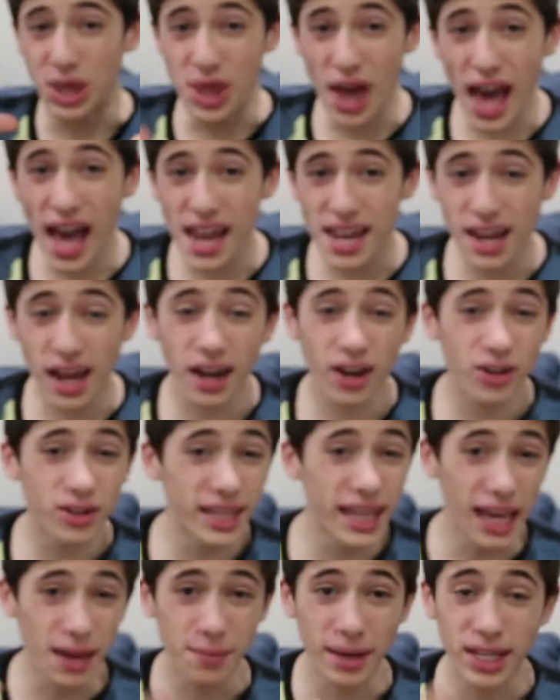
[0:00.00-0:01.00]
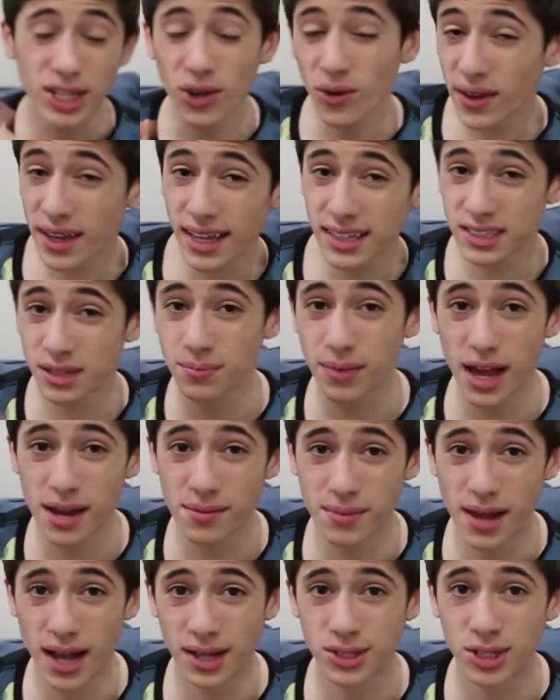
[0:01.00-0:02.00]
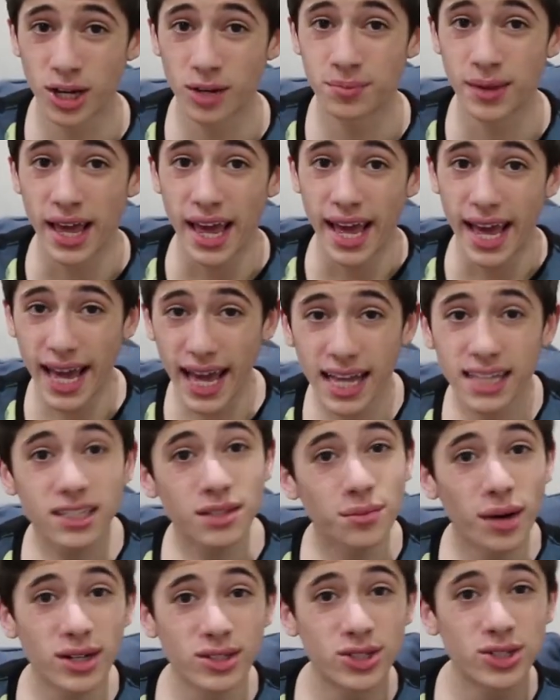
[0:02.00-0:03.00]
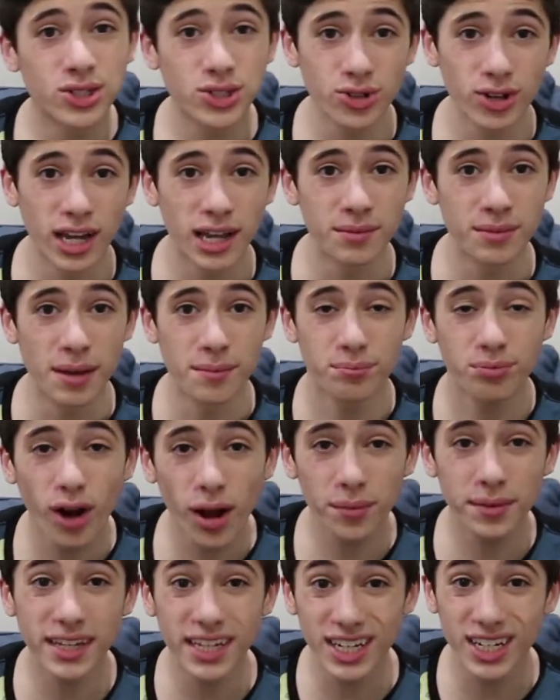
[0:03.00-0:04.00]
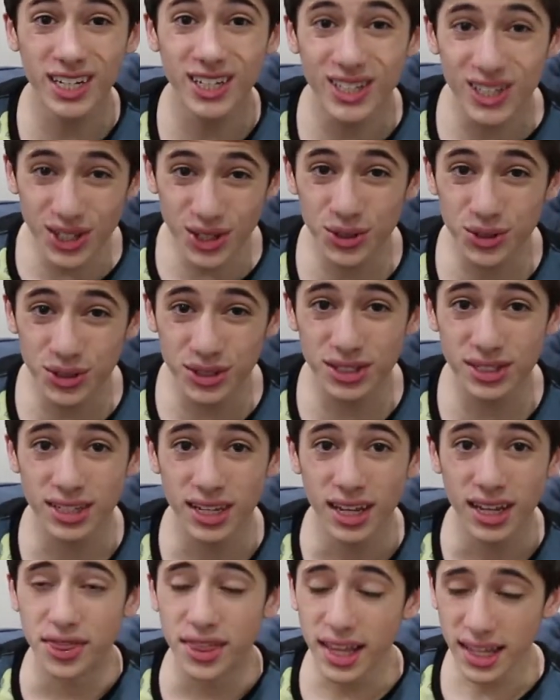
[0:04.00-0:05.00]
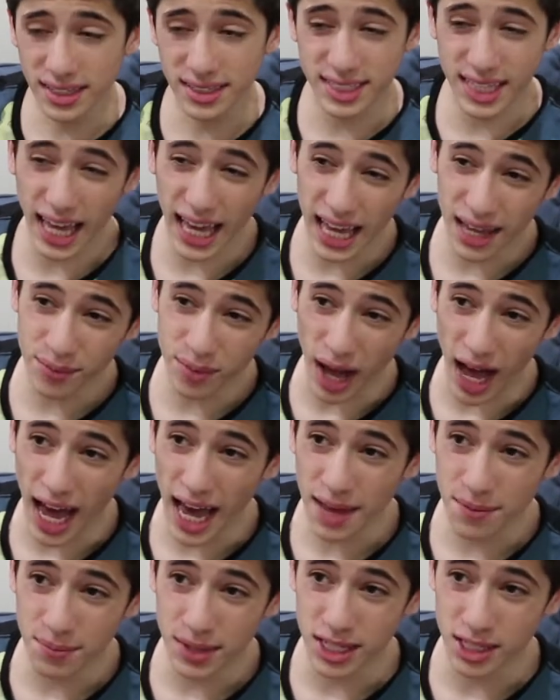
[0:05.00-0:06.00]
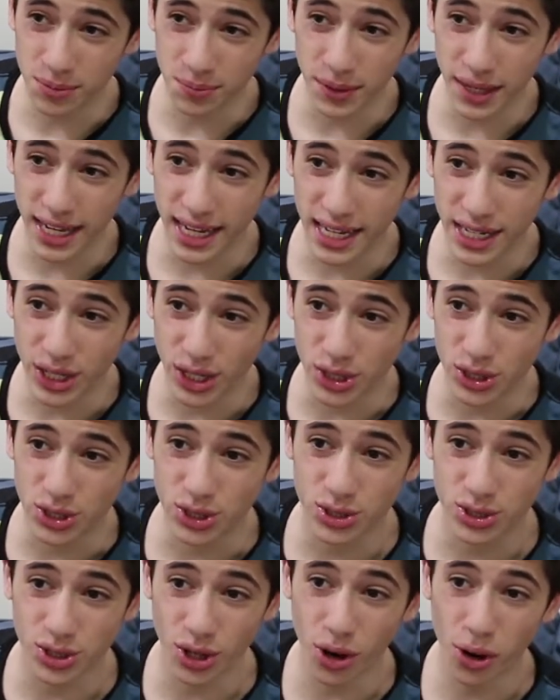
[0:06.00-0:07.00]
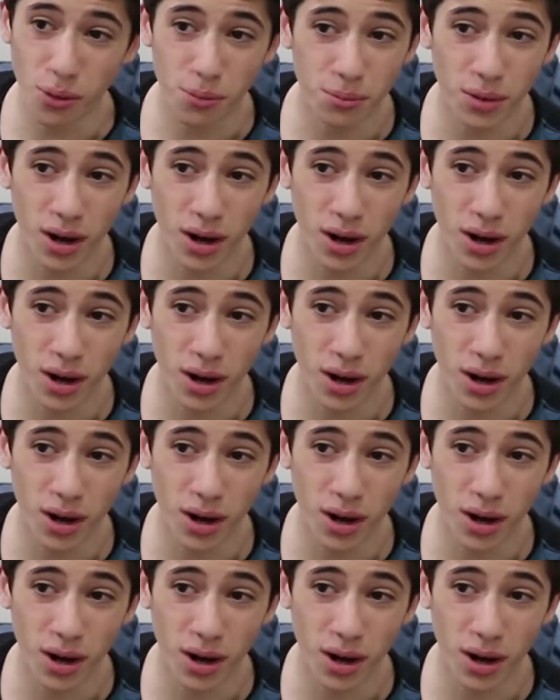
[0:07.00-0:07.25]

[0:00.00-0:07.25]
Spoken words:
that, not only am I going against a bad matchup, and I'm on stream and probably gonna lose, this game I misplayed so